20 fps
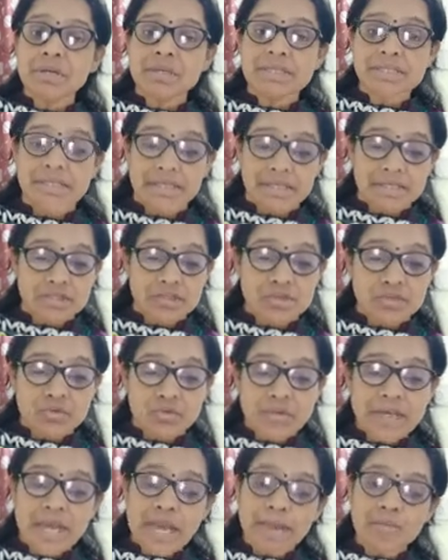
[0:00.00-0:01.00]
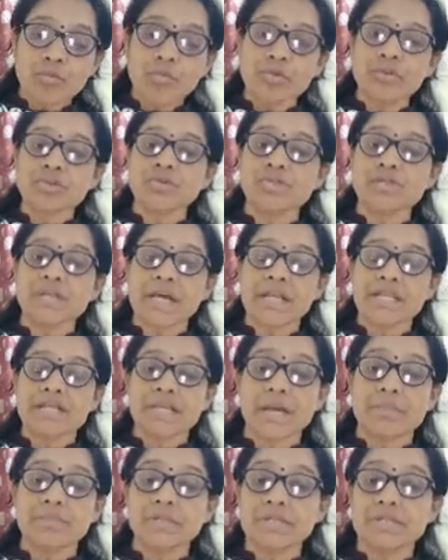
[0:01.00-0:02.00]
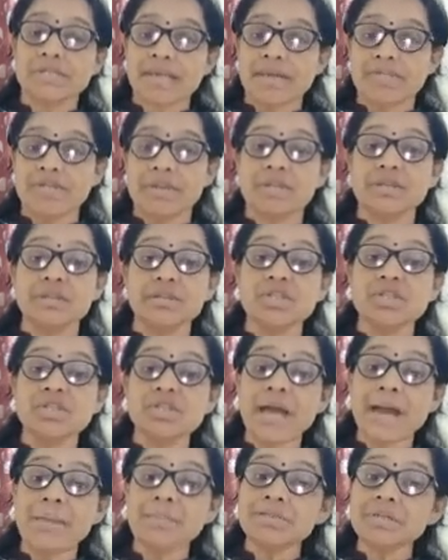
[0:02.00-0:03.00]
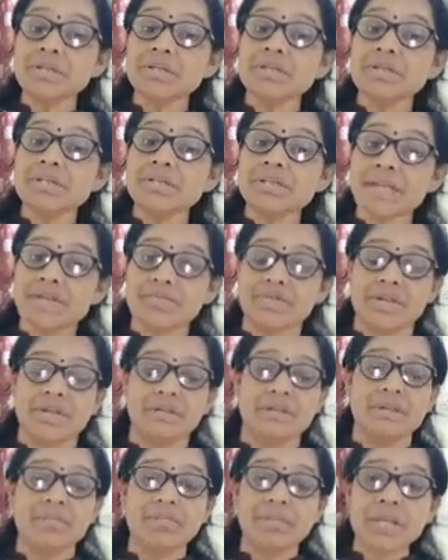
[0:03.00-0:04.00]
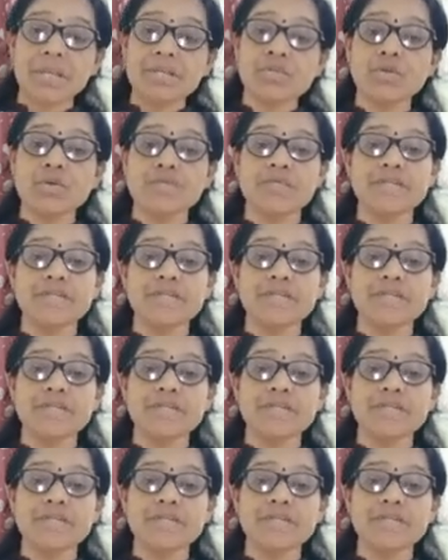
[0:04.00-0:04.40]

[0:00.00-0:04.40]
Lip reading: 6. Today I am going to start chapter 7. The chapter 7, the base of